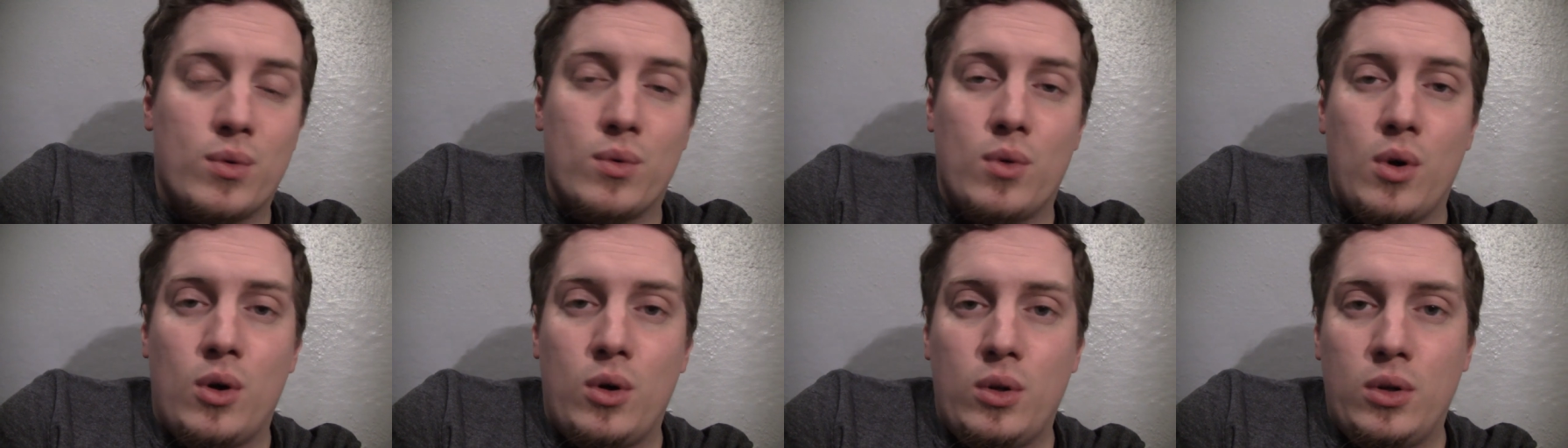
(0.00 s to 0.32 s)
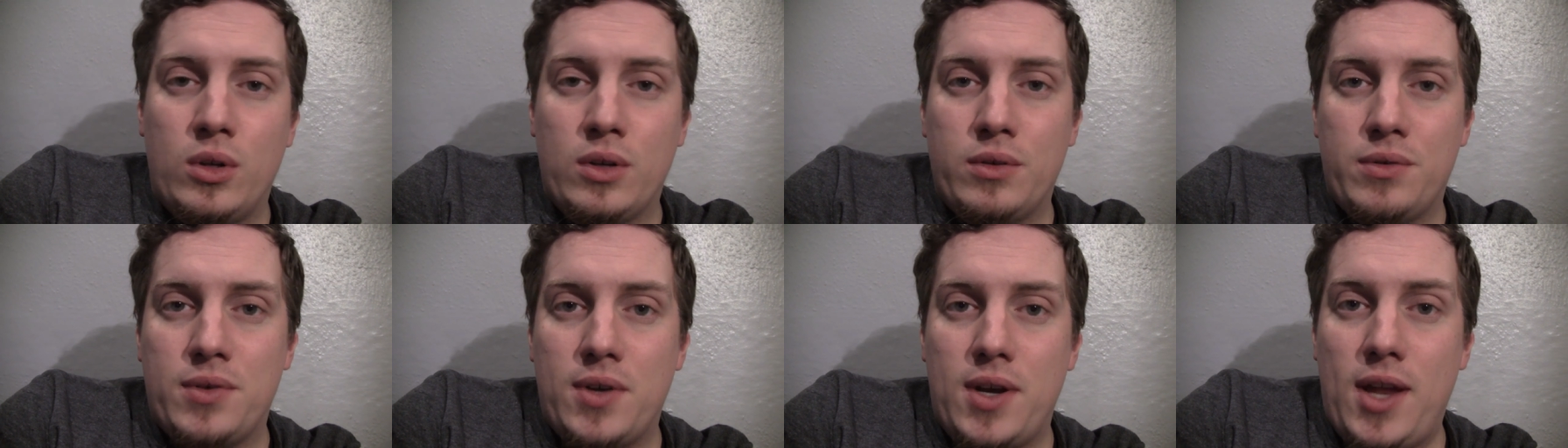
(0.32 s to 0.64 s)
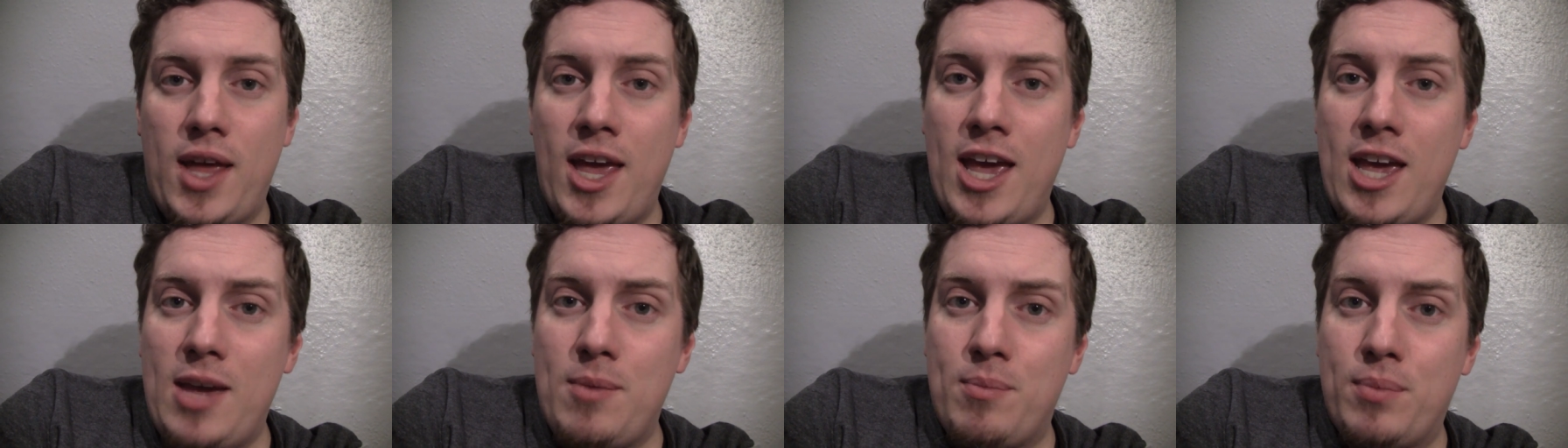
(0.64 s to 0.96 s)
the role of
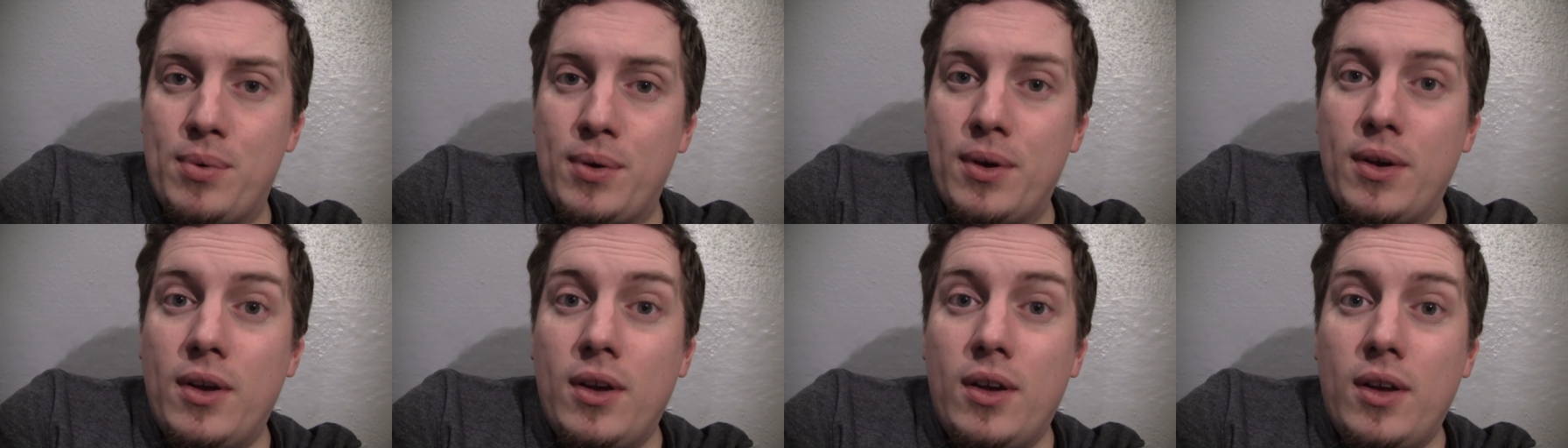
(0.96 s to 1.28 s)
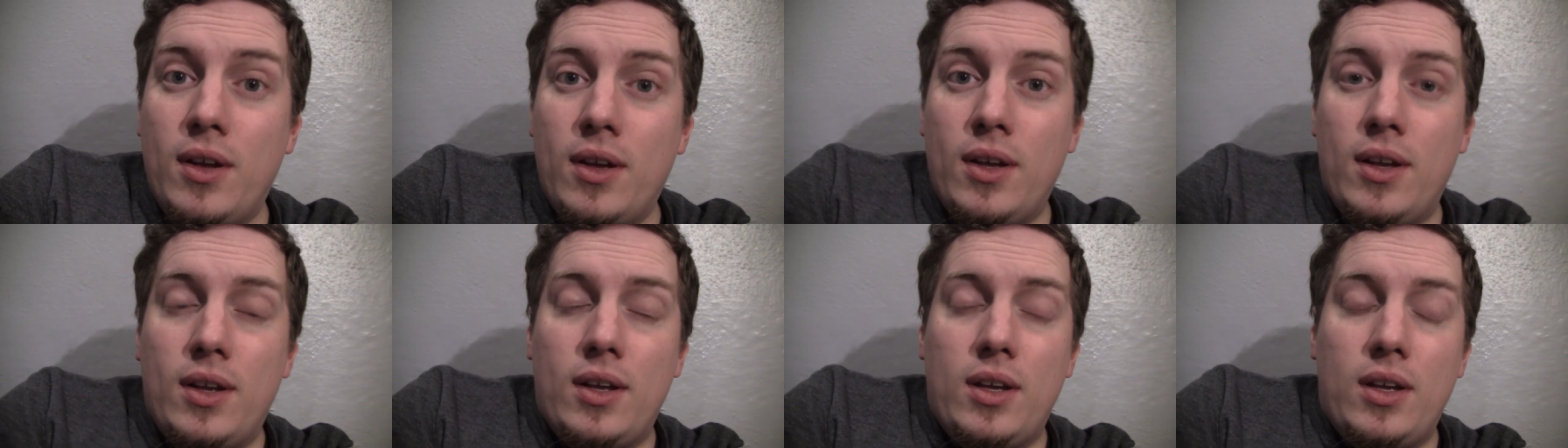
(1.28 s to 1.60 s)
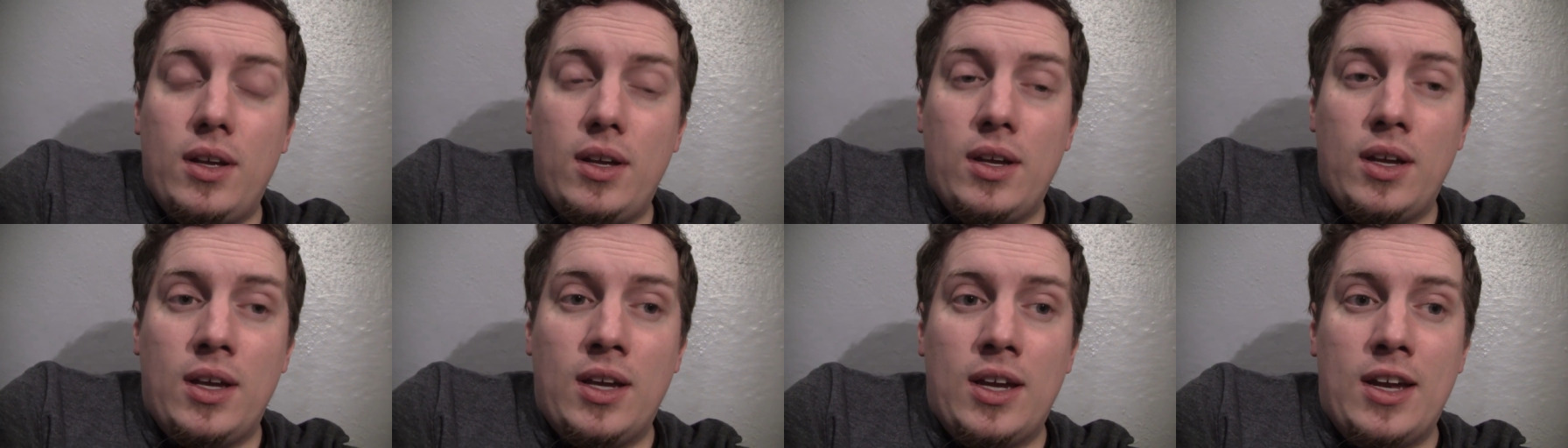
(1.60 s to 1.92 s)
an ape
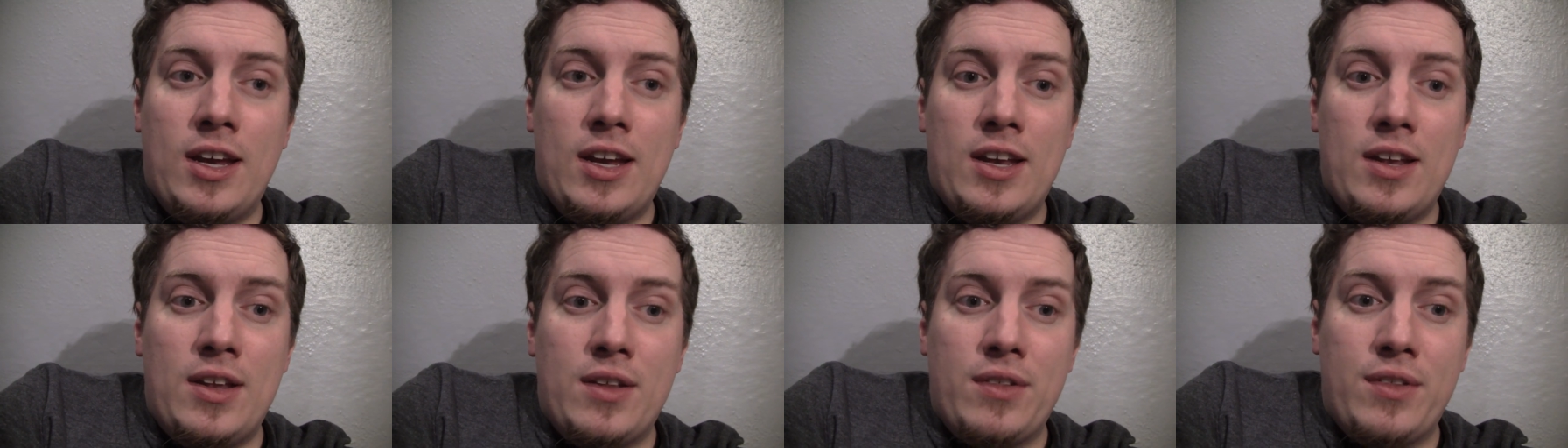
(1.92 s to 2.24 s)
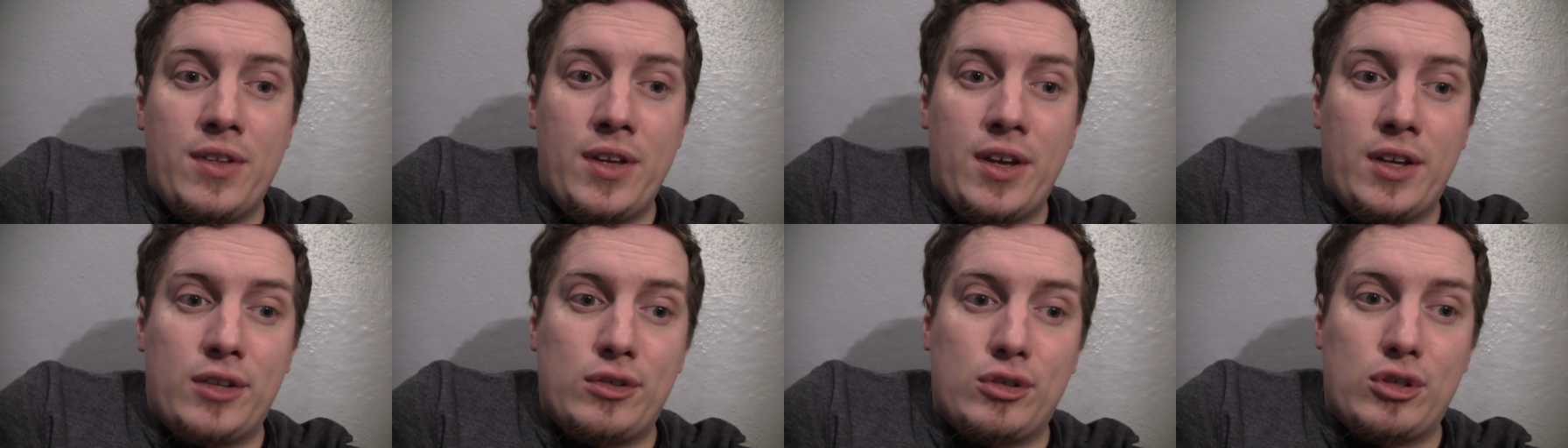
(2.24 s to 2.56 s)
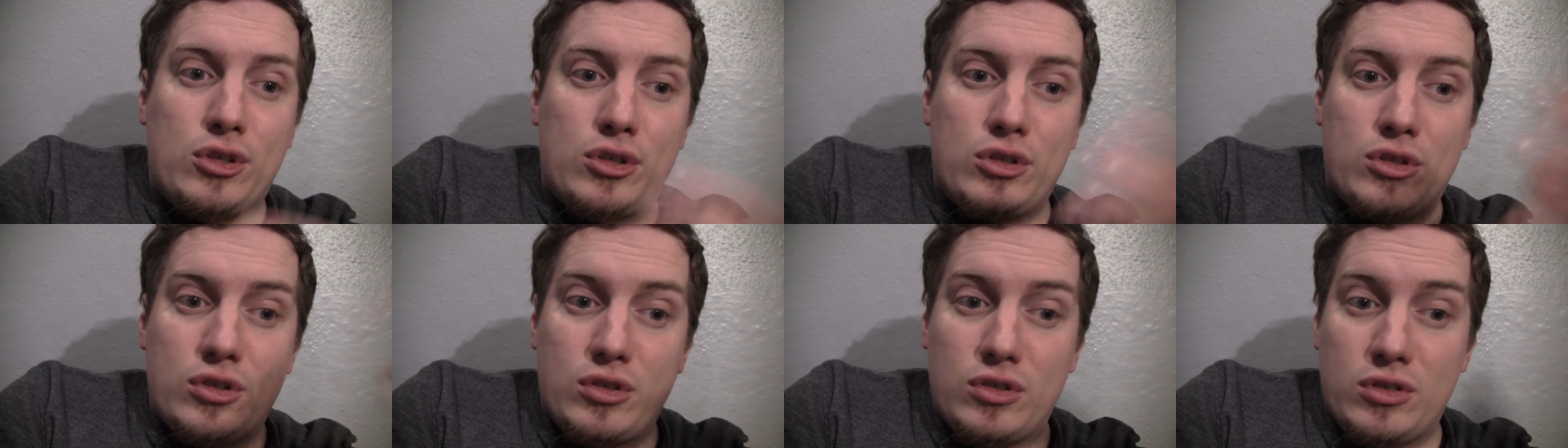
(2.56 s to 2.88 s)
in
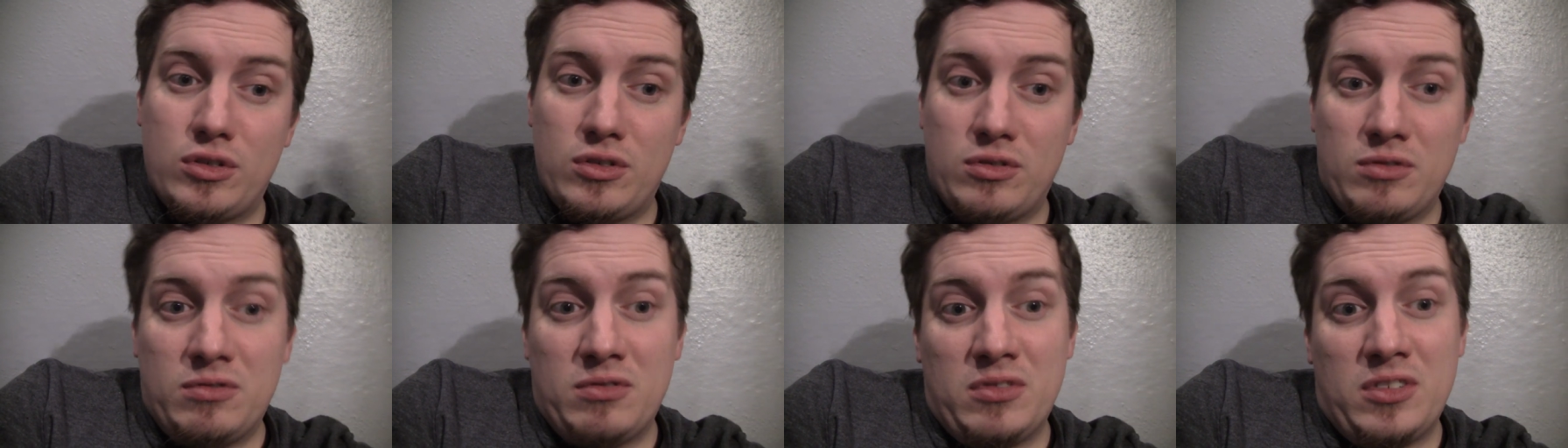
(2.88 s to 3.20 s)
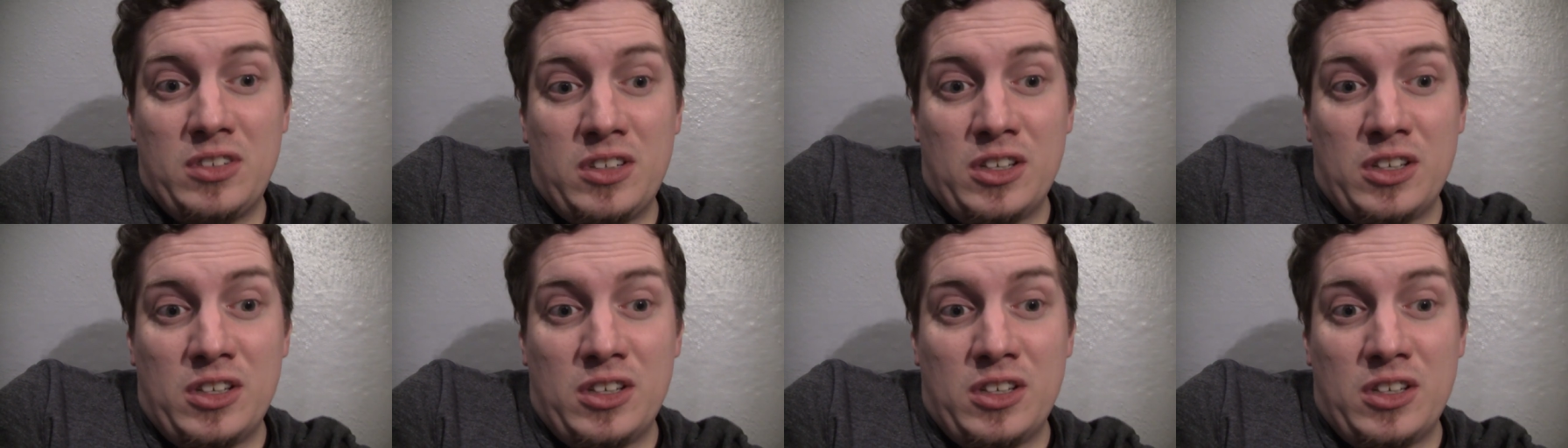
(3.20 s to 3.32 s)
this,